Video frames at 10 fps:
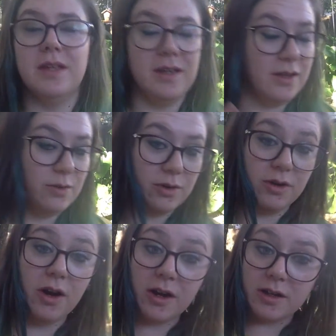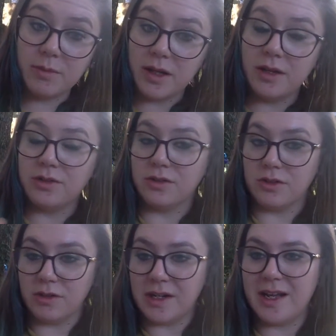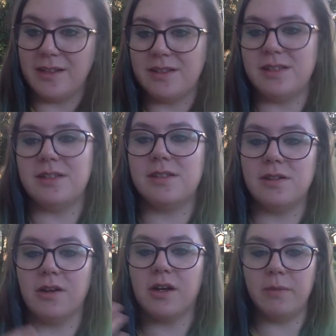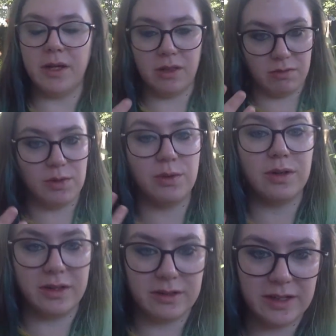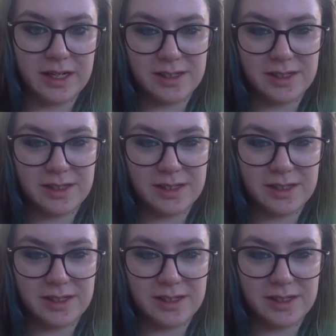and or your argument or your analysis are coming through clearly,